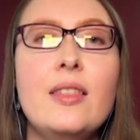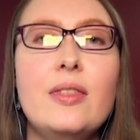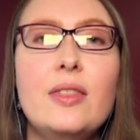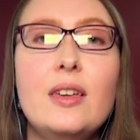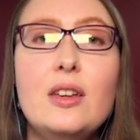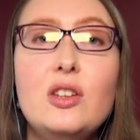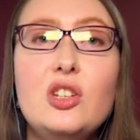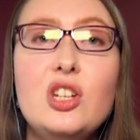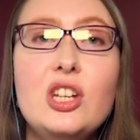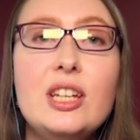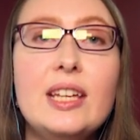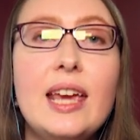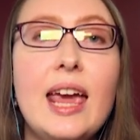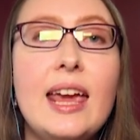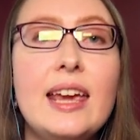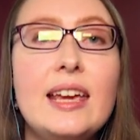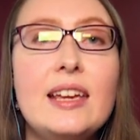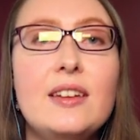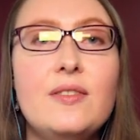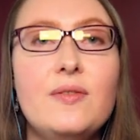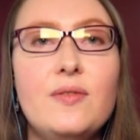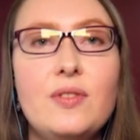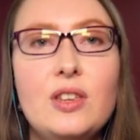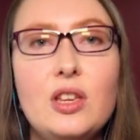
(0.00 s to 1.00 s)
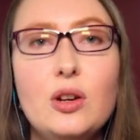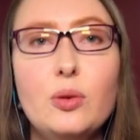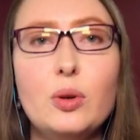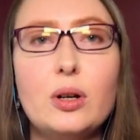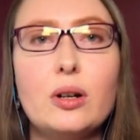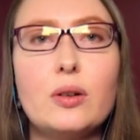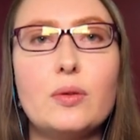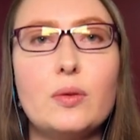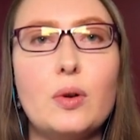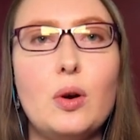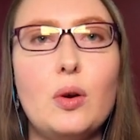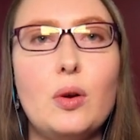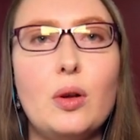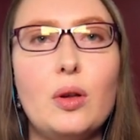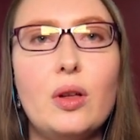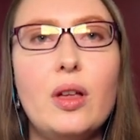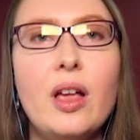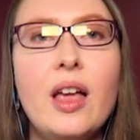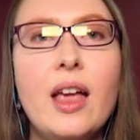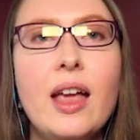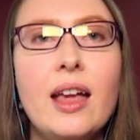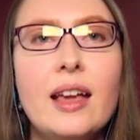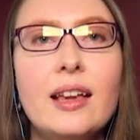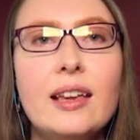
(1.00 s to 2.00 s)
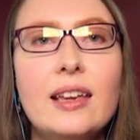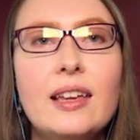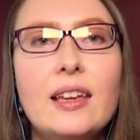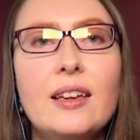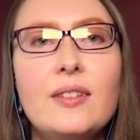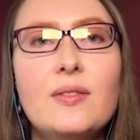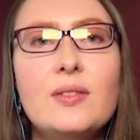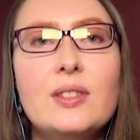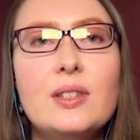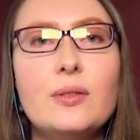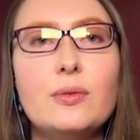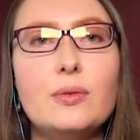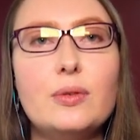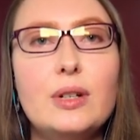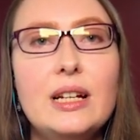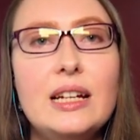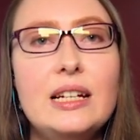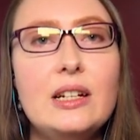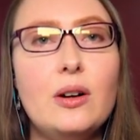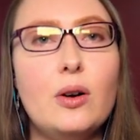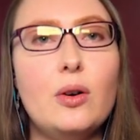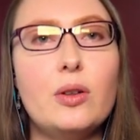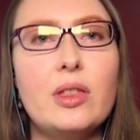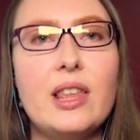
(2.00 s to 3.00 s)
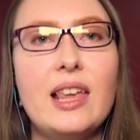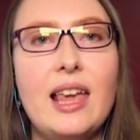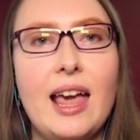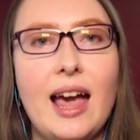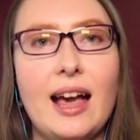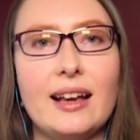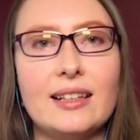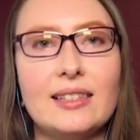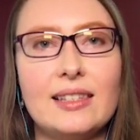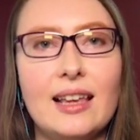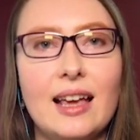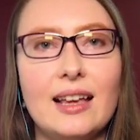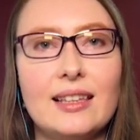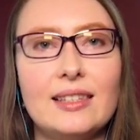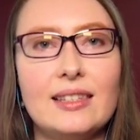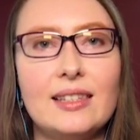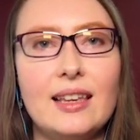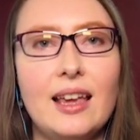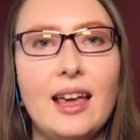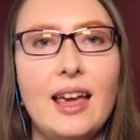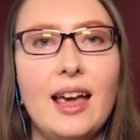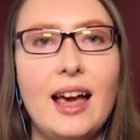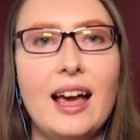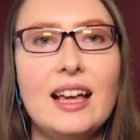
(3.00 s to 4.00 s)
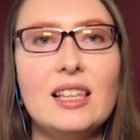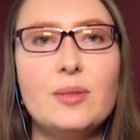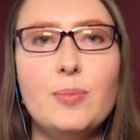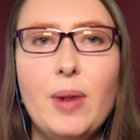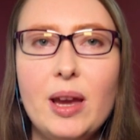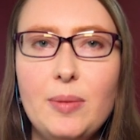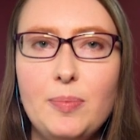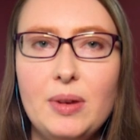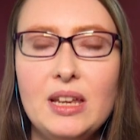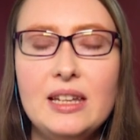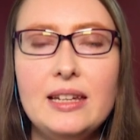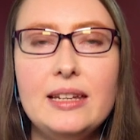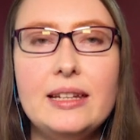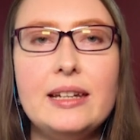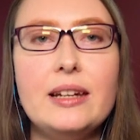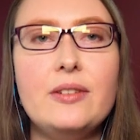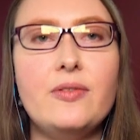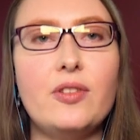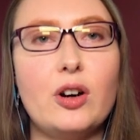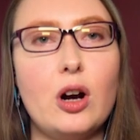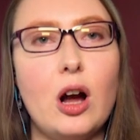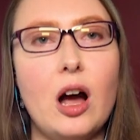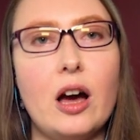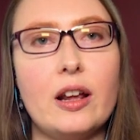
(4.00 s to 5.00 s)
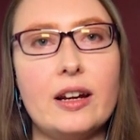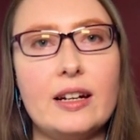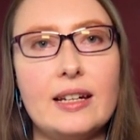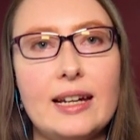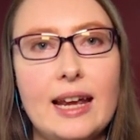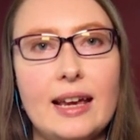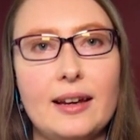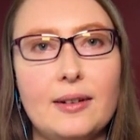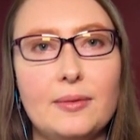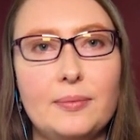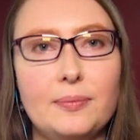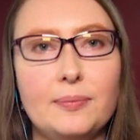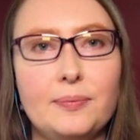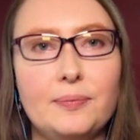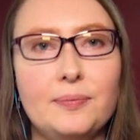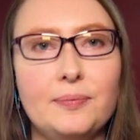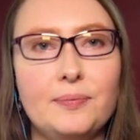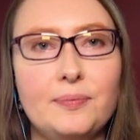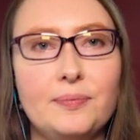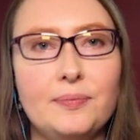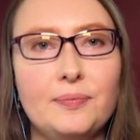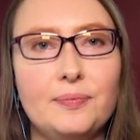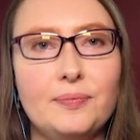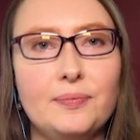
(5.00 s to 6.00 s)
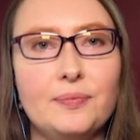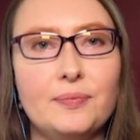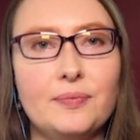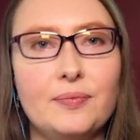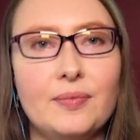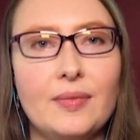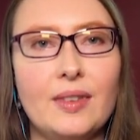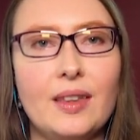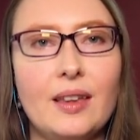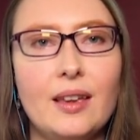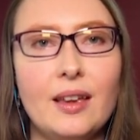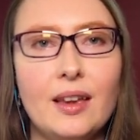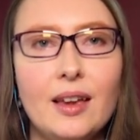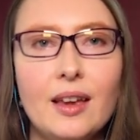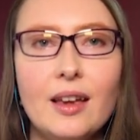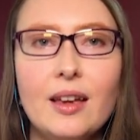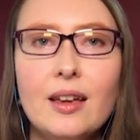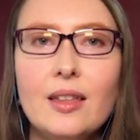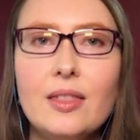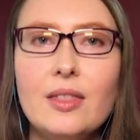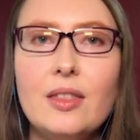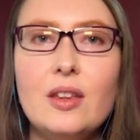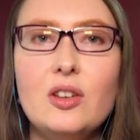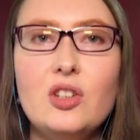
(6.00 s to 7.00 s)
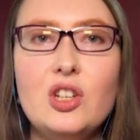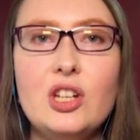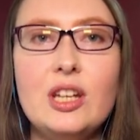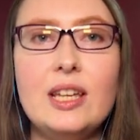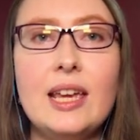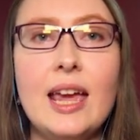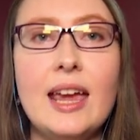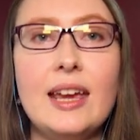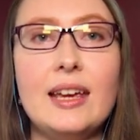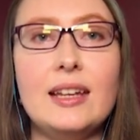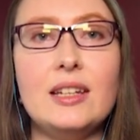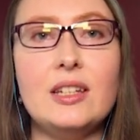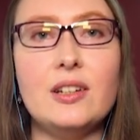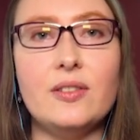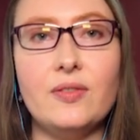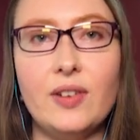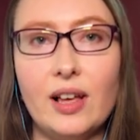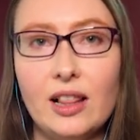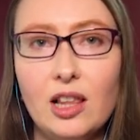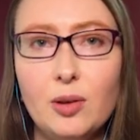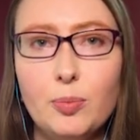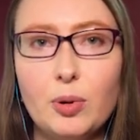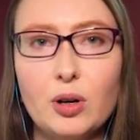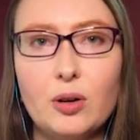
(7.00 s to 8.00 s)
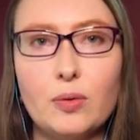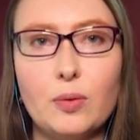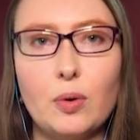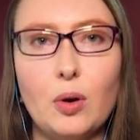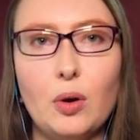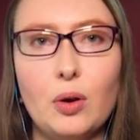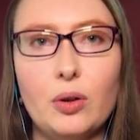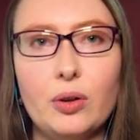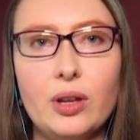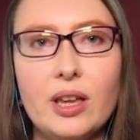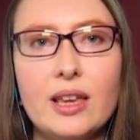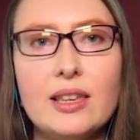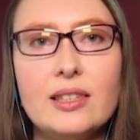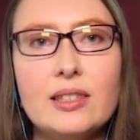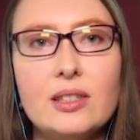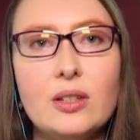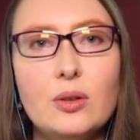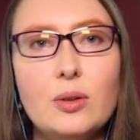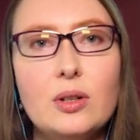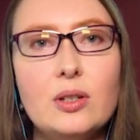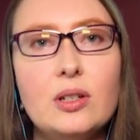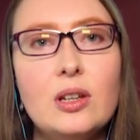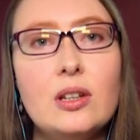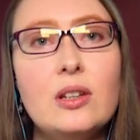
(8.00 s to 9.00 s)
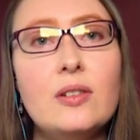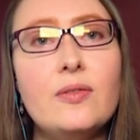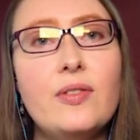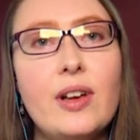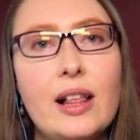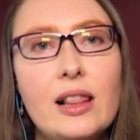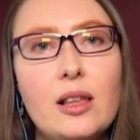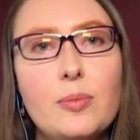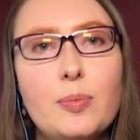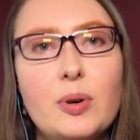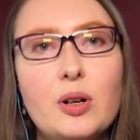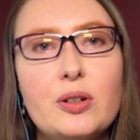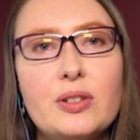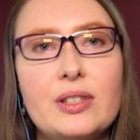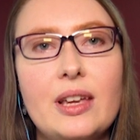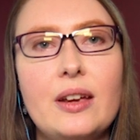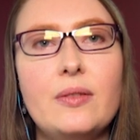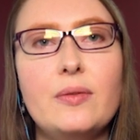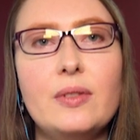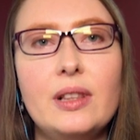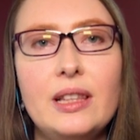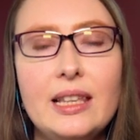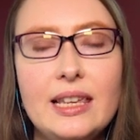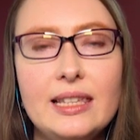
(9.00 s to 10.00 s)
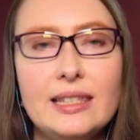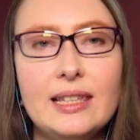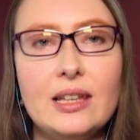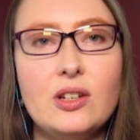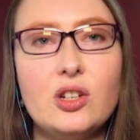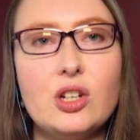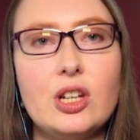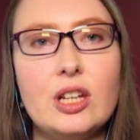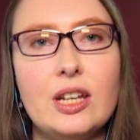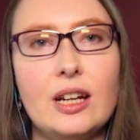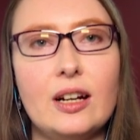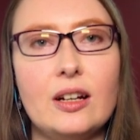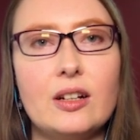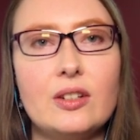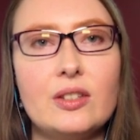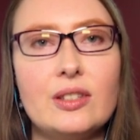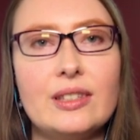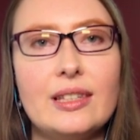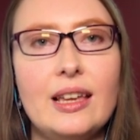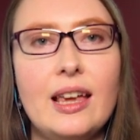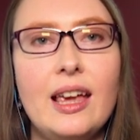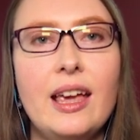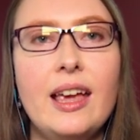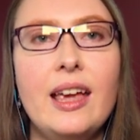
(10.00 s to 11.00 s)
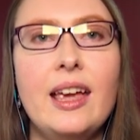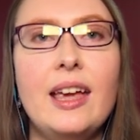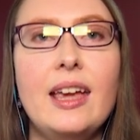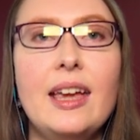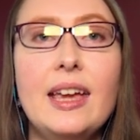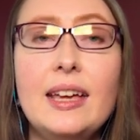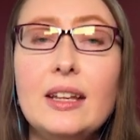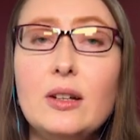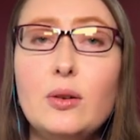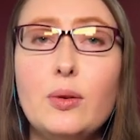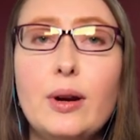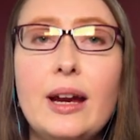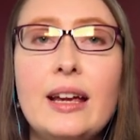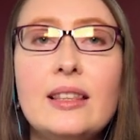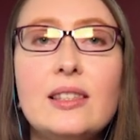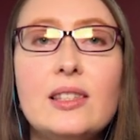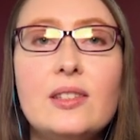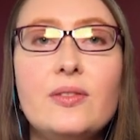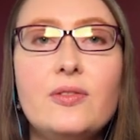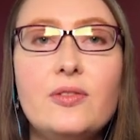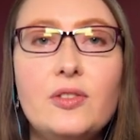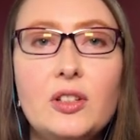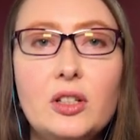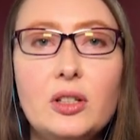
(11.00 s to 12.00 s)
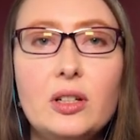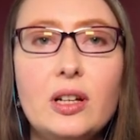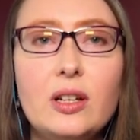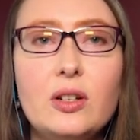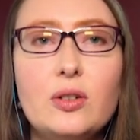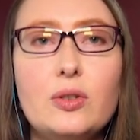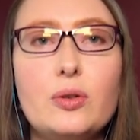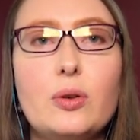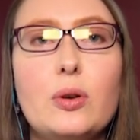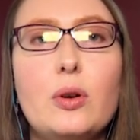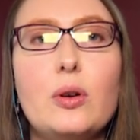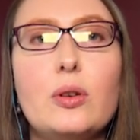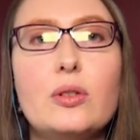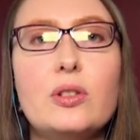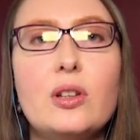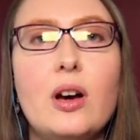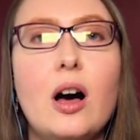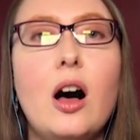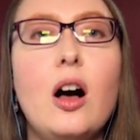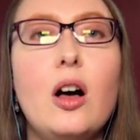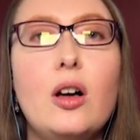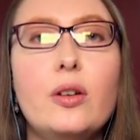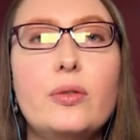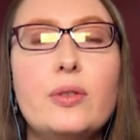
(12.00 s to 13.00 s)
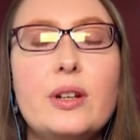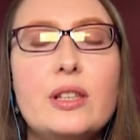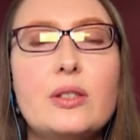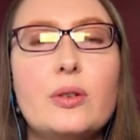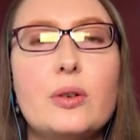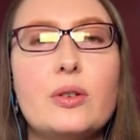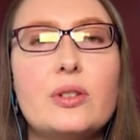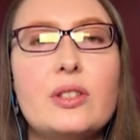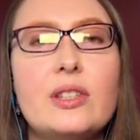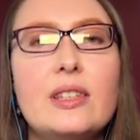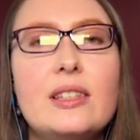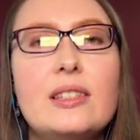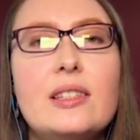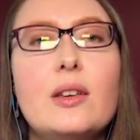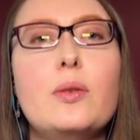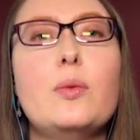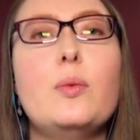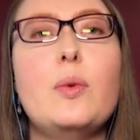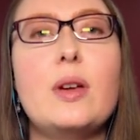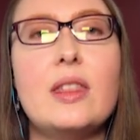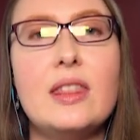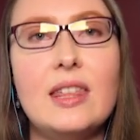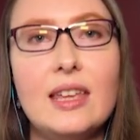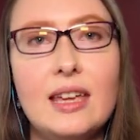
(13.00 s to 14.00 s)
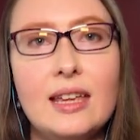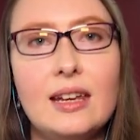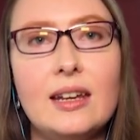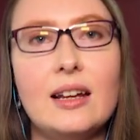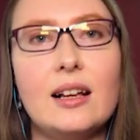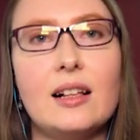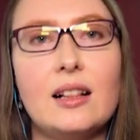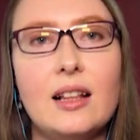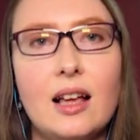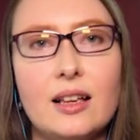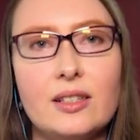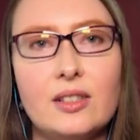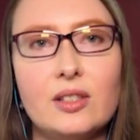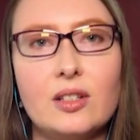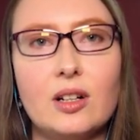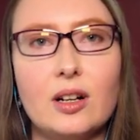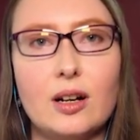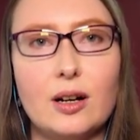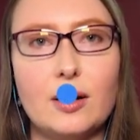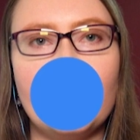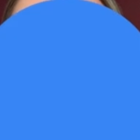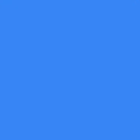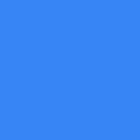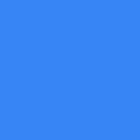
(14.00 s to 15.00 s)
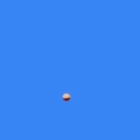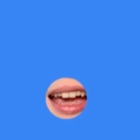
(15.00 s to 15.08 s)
The GKE viewer role gives read only access, as might be needed for auditing. The GKE developer role is suited to developers and release engineers. It grants full control to all resources within a cluster.